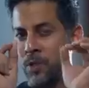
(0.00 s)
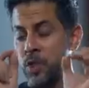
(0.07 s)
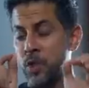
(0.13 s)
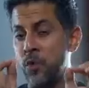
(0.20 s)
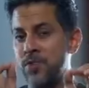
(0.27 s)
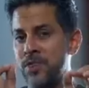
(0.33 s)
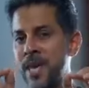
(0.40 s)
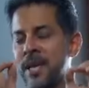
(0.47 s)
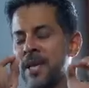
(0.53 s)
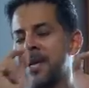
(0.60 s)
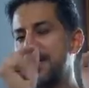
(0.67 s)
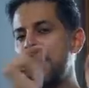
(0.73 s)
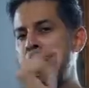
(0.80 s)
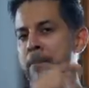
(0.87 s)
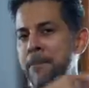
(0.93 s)
when you think
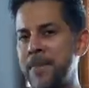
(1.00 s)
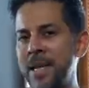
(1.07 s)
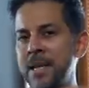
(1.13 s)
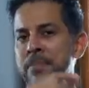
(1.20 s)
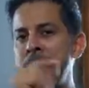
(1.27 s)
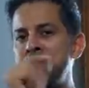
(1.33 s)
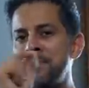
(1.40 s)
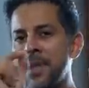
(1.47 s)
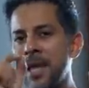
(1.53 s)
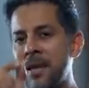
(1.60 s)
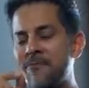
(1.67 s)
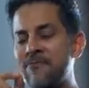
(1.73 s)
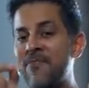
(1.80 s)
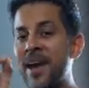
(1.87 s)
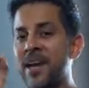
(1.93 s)
minimum
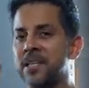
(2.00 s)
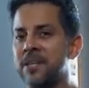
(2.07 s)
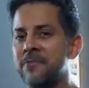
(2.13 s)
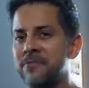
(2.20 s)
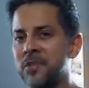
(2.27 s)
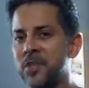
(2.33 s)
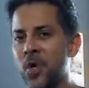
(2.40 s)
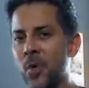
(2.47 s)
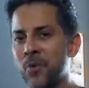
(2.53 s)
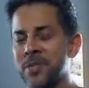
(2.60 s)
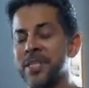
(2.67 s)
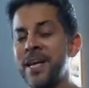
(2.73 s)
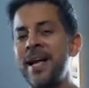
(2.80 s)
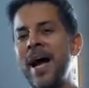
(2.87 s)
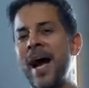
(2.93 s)
effective
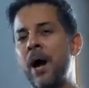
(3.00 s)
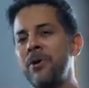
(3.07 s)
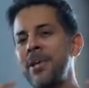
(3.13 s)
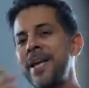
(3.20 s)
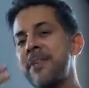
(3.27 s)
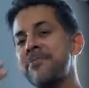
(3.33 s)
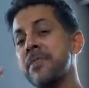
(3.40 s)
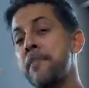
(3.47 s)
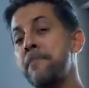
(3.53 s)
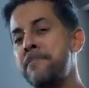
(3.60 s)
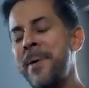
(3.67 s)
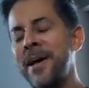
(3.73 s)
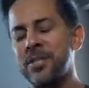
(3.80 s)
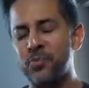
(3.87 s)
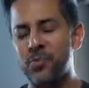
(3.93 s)
dose, how to get the
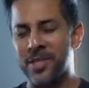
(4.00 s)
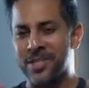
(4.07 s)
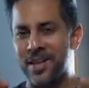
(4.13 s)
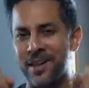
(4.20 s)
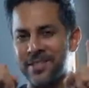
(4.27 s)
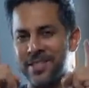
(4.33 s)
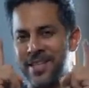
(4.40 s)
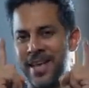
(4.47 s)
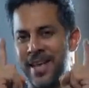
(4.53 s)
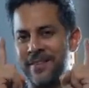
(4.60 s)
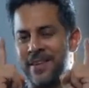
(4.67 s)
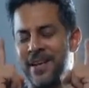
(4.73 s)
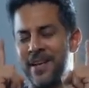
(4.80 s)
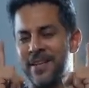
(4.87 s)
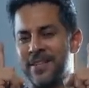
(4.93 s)
best results
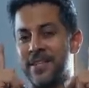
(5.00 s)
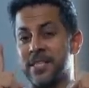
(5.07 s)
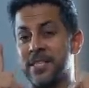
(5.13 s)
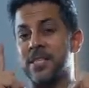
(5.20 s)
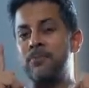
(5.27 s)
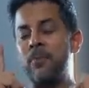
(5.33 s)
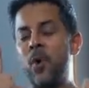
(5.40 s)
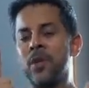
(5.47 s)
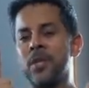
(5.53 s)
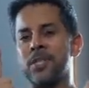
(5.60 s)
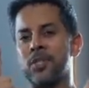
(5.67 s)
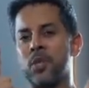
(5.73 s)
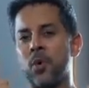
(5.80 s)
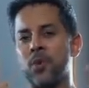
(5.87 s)
in the smallest